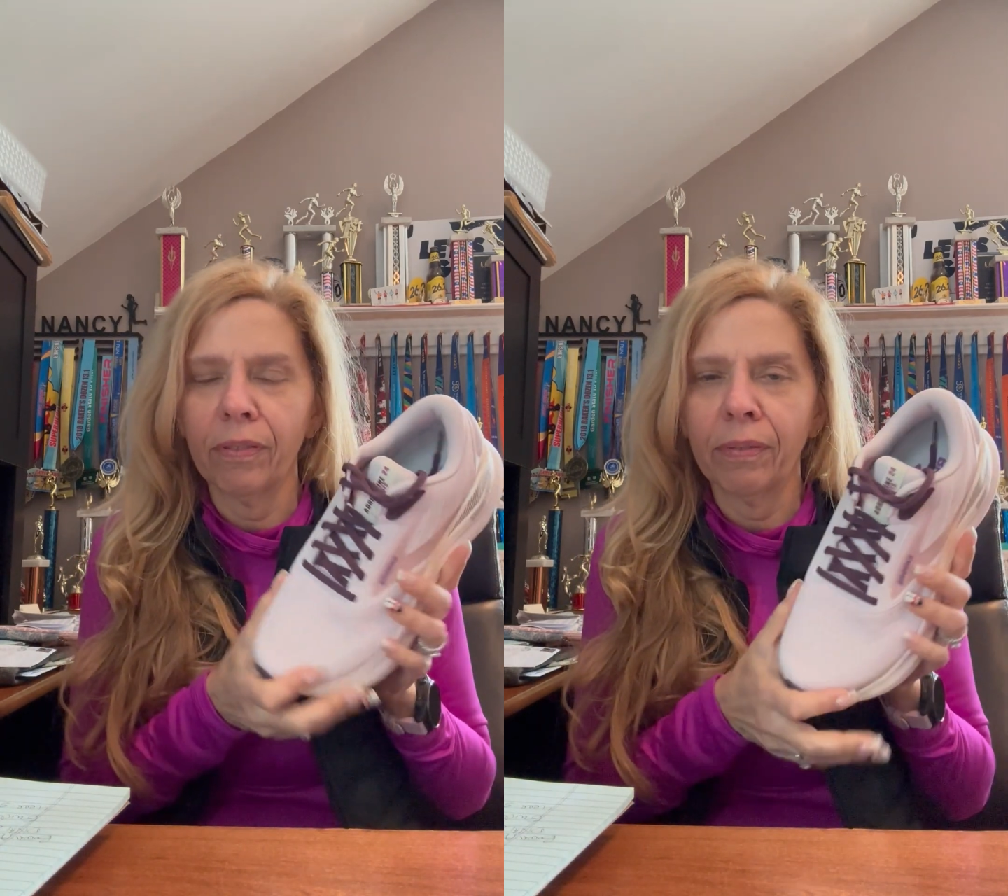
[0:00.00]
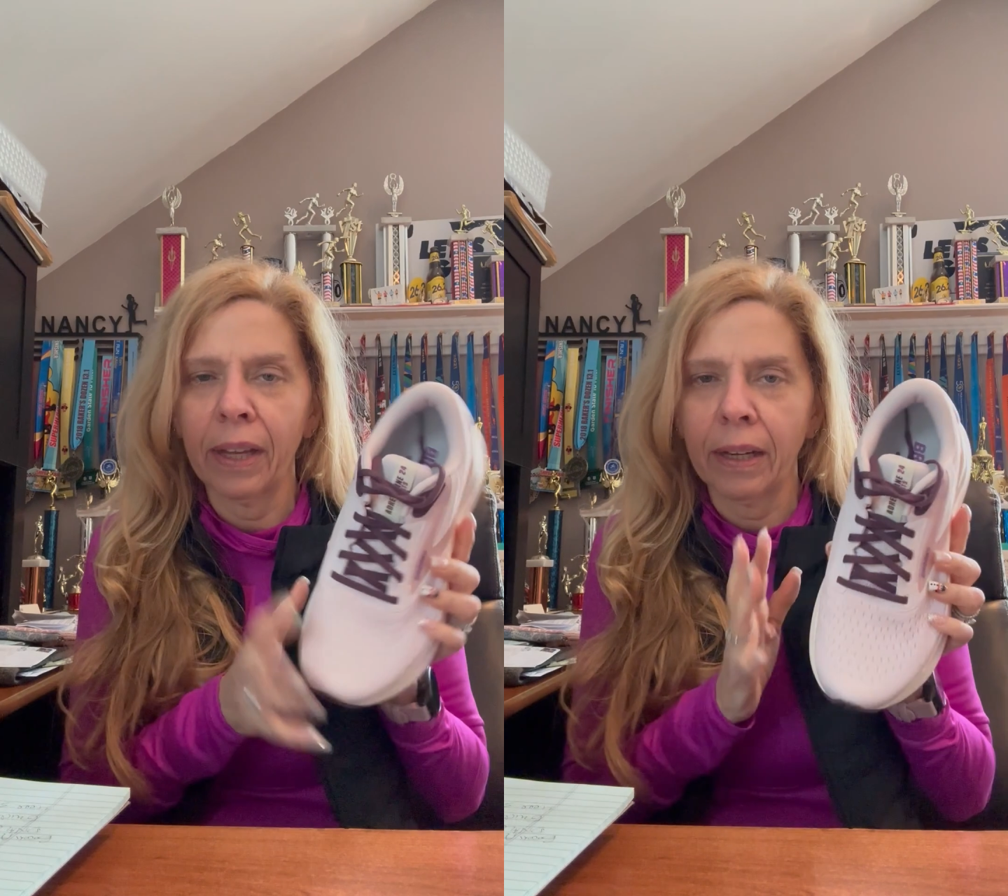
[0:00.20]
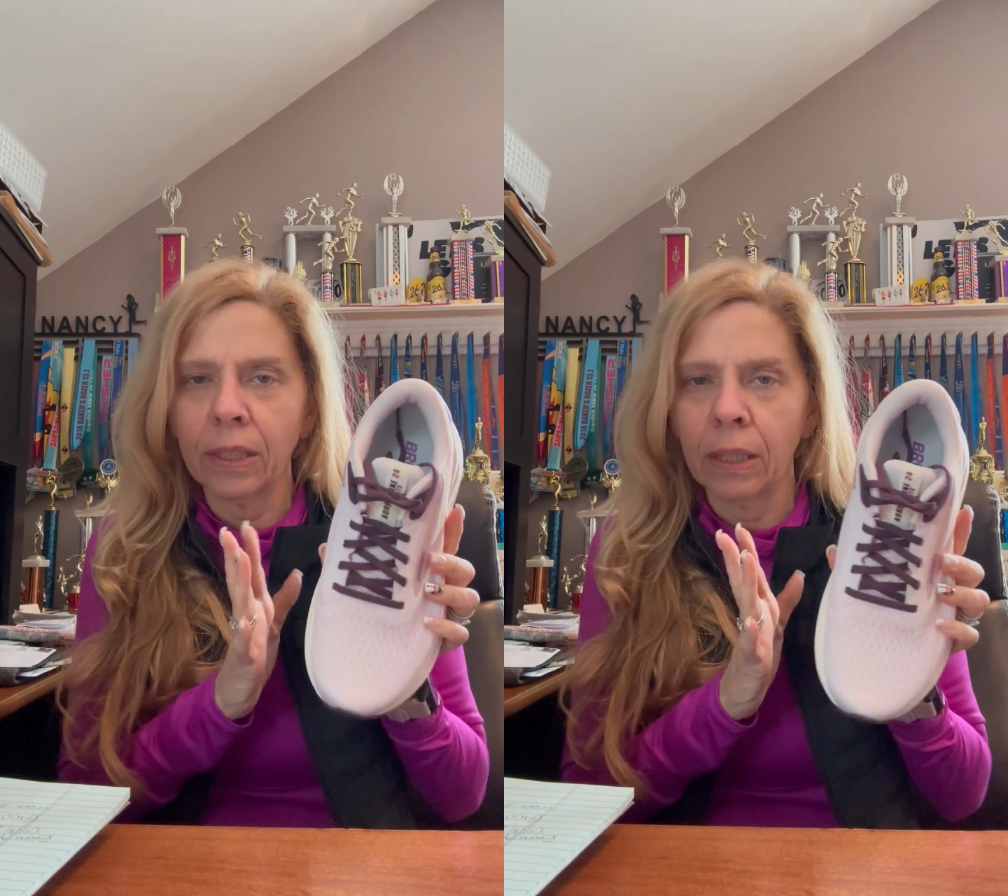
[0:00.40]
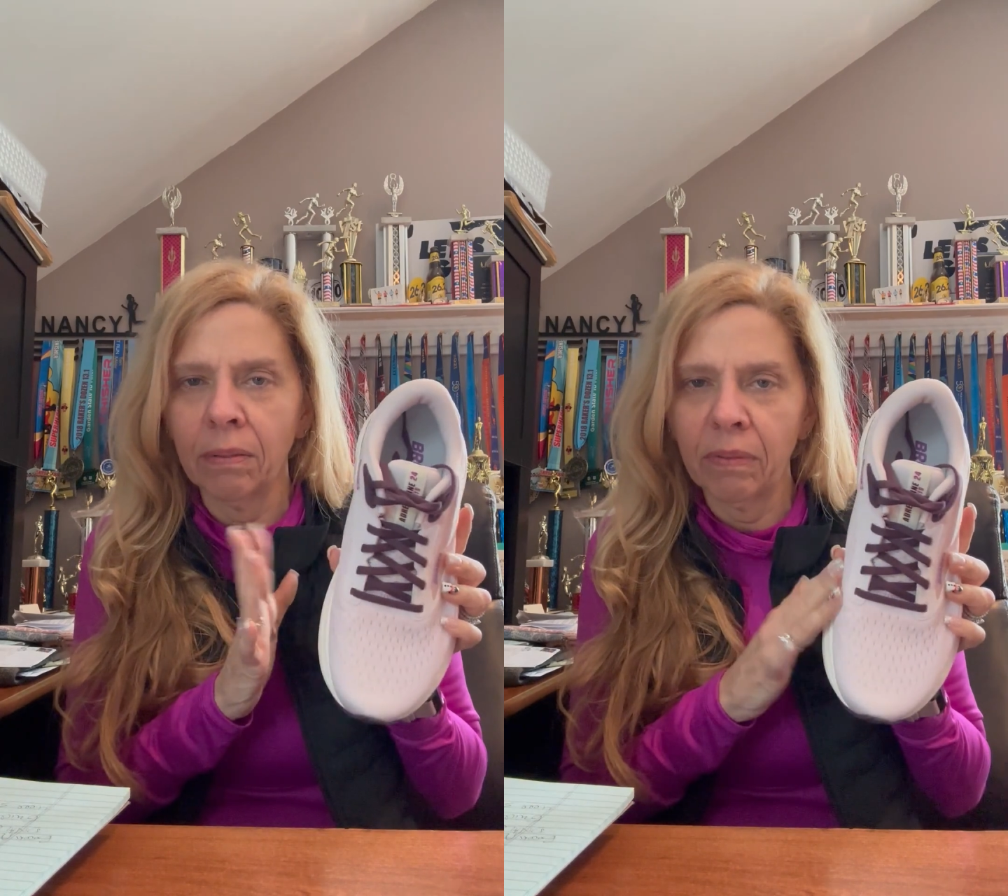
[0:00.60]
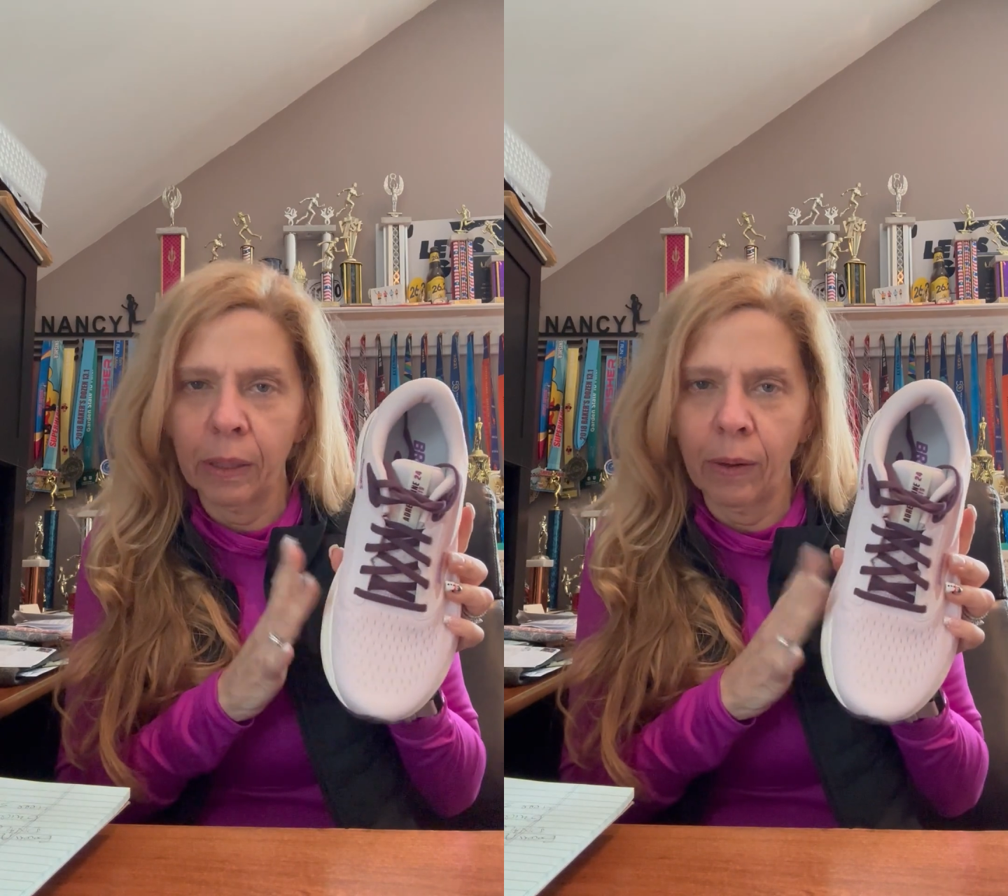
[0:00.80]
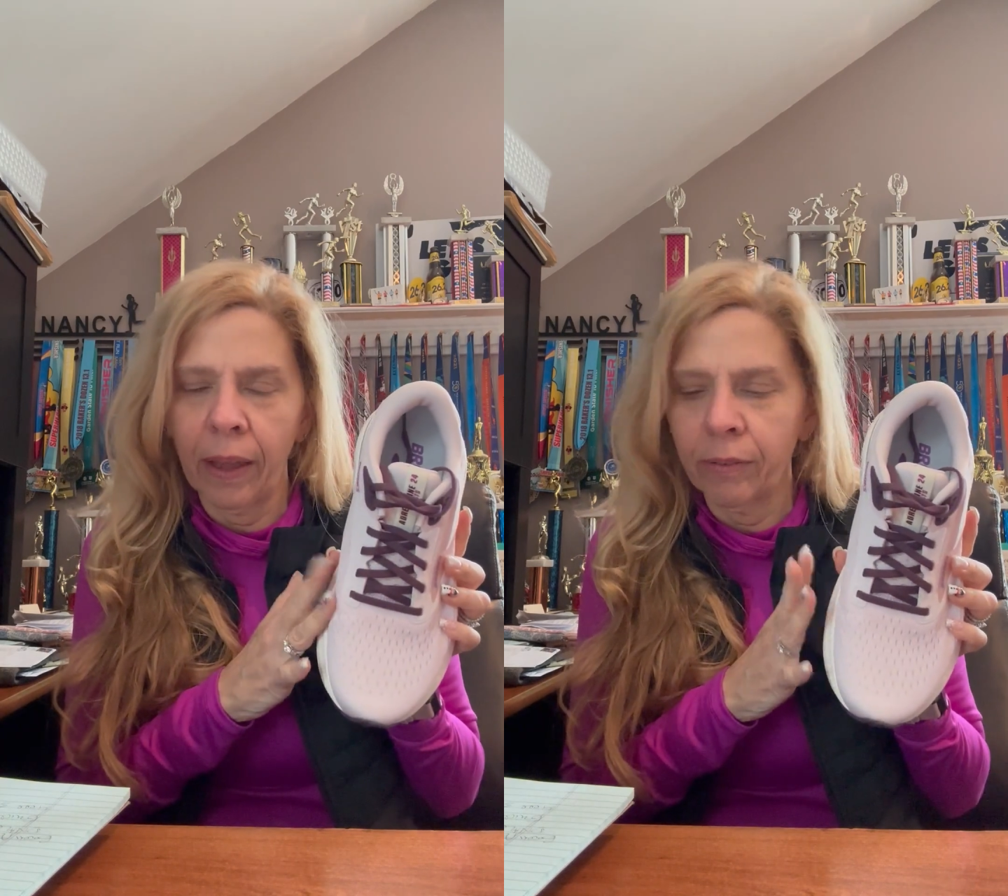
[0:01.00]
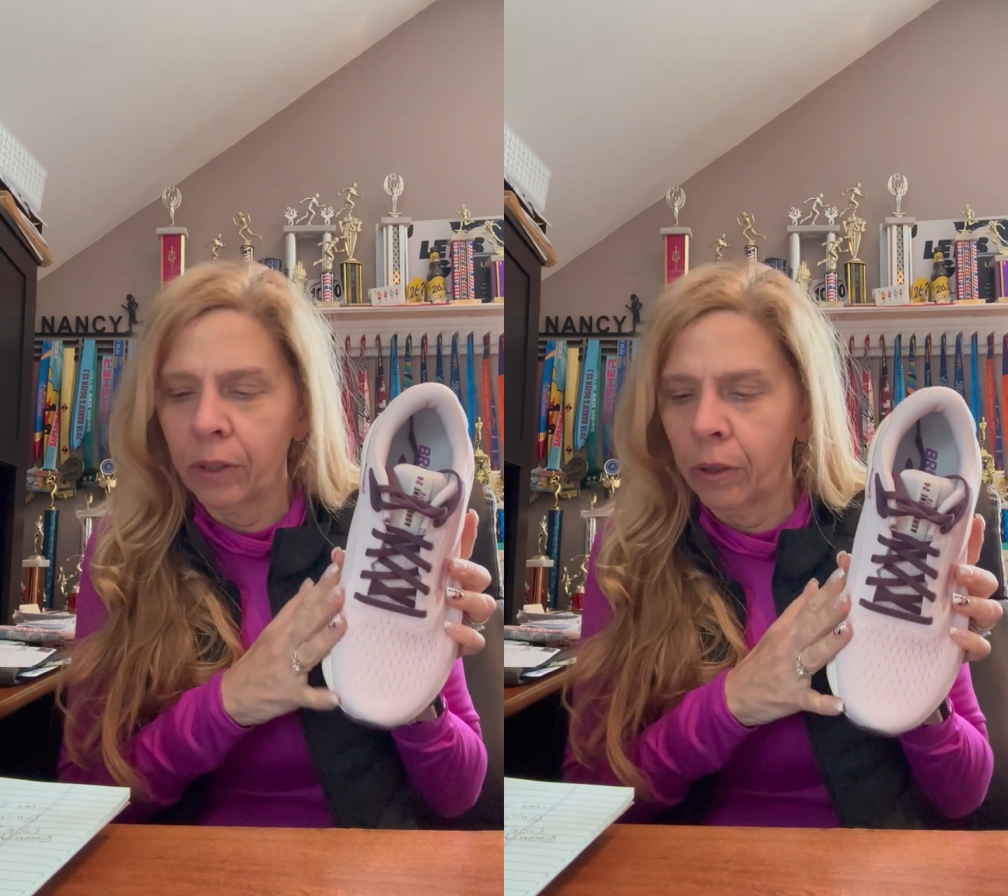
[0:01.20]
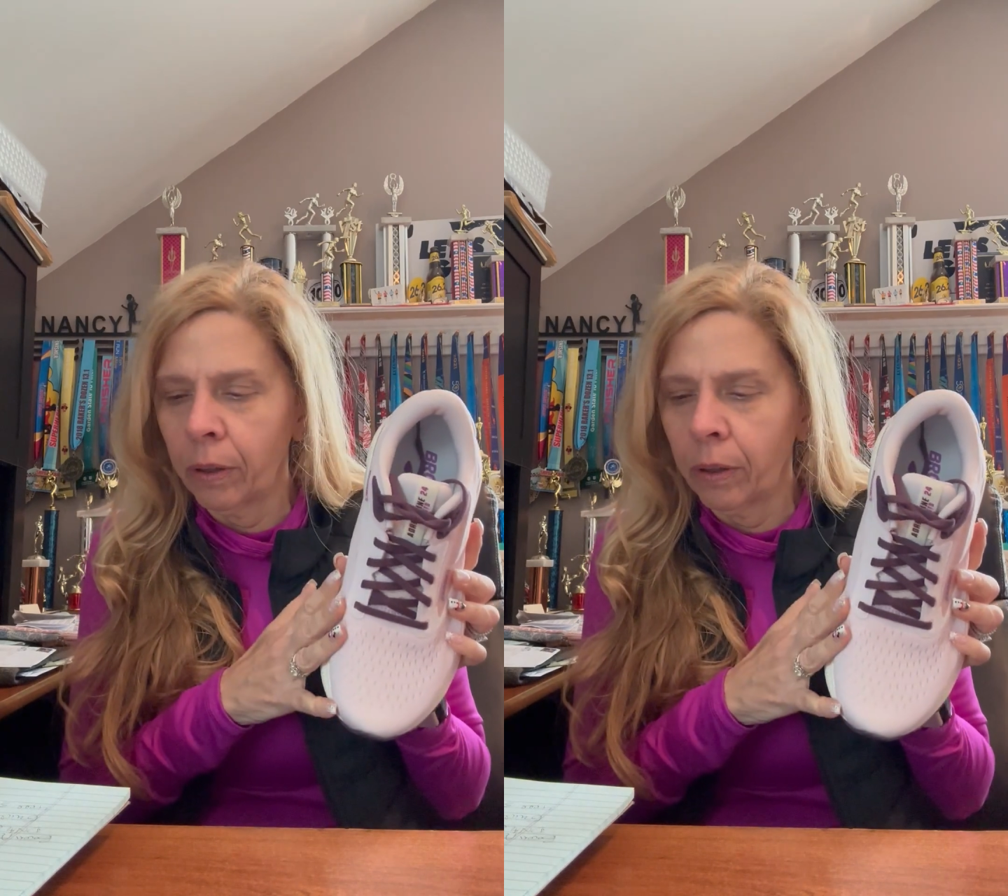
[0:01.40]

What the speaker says: Like I said, a little heavier